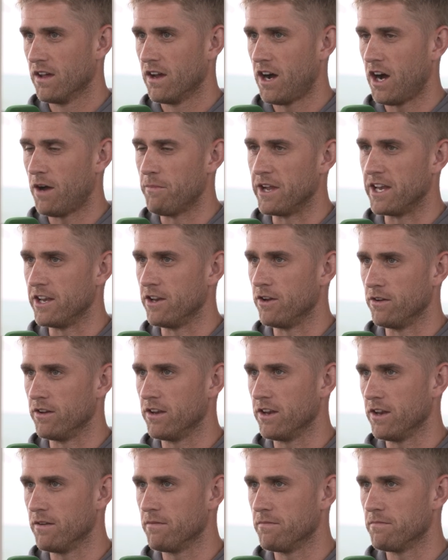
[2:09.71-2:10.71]
I mean,
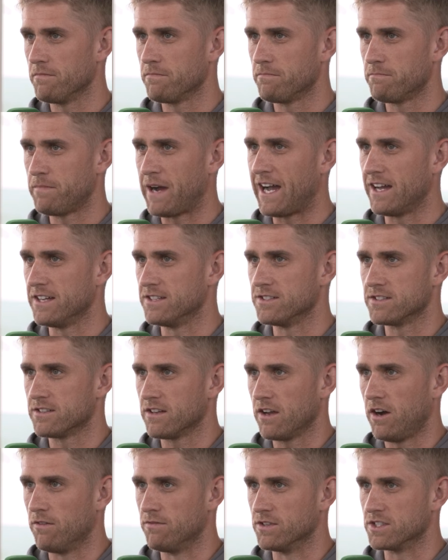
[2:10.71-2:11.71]
batters
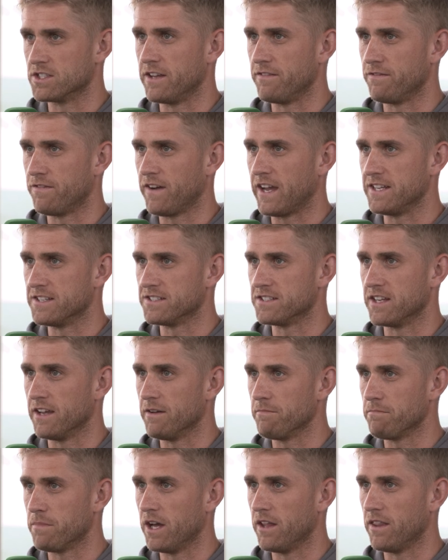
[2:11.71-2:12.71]
obviously face
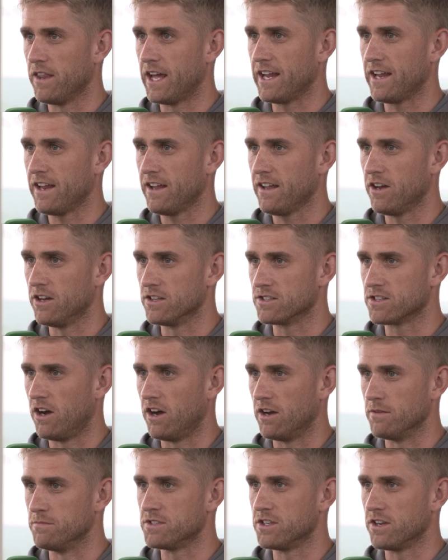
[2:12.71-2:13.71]
it, but at
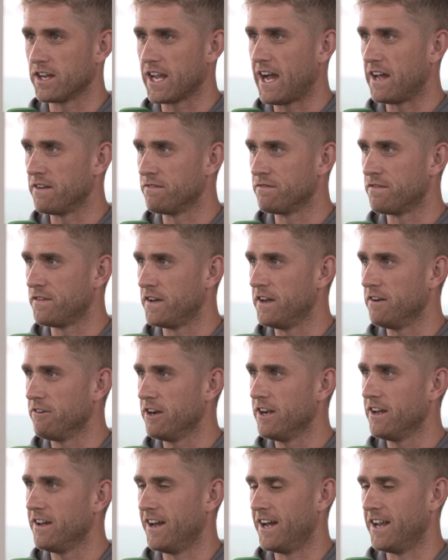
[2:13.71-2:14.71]
times you can fear
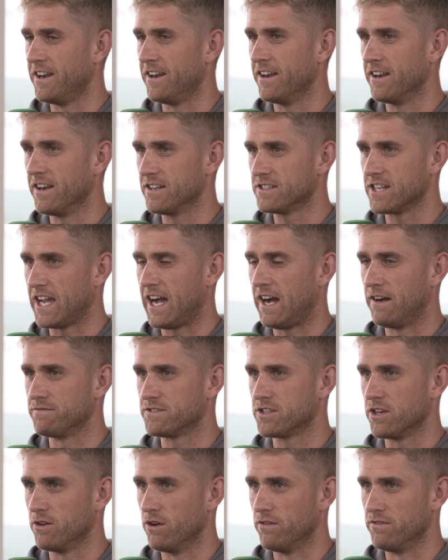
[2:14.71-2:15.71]
it. And to have
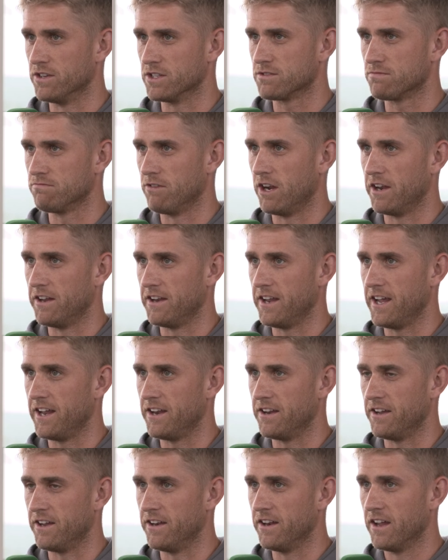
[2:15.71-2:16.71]
two of us running
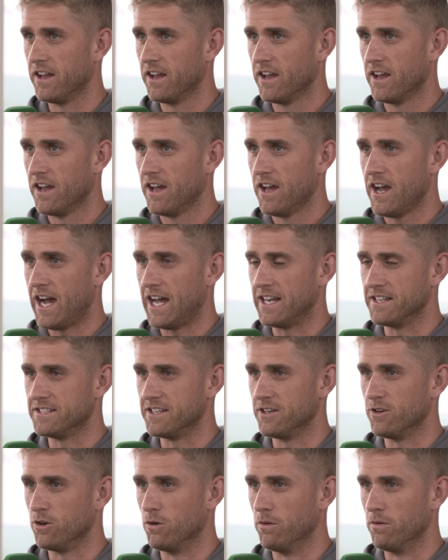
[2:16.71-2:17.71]
in and
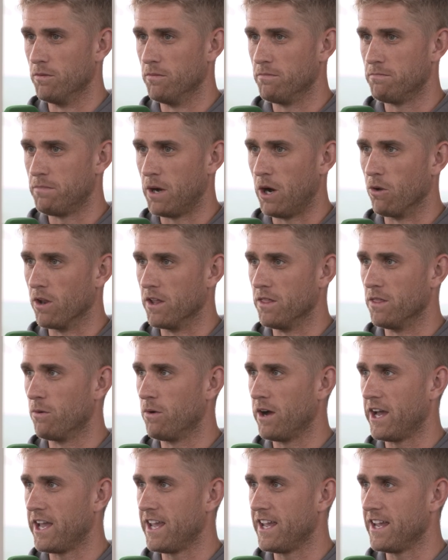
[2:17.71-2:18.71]
Dill bowling the
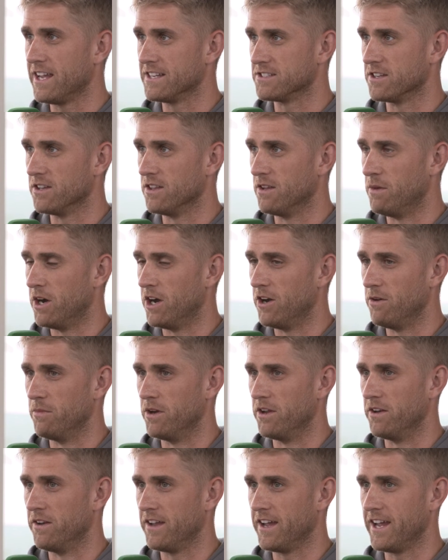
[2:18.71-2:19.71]
way he is at the
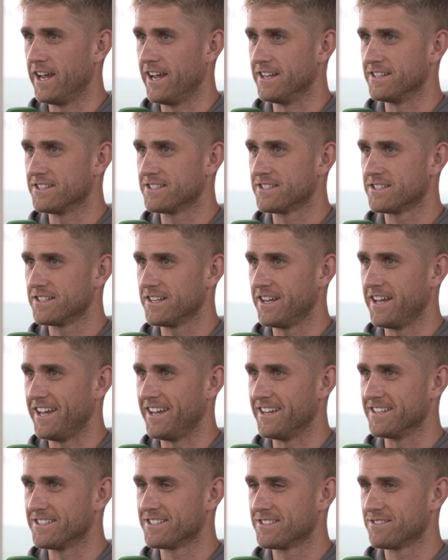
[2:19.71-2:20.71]
moment, it's
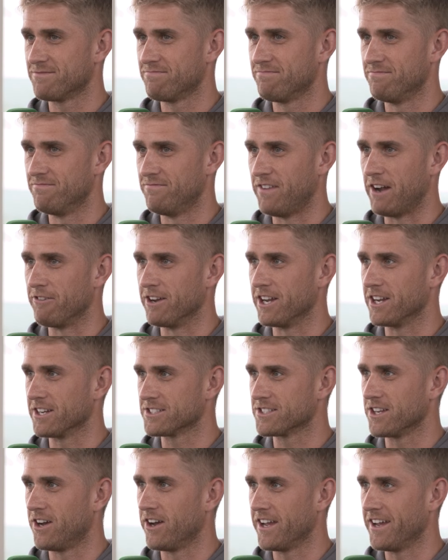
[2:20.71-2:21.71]
very
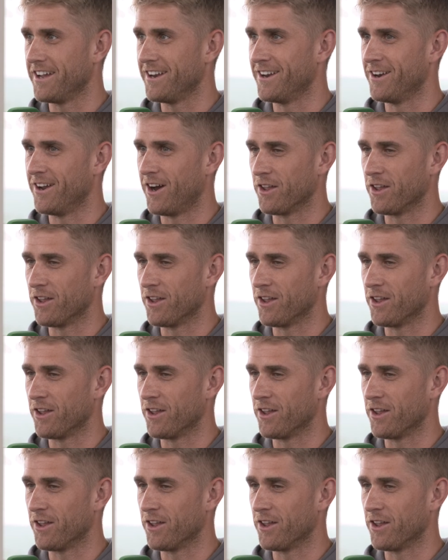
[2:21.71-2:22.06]
exciting.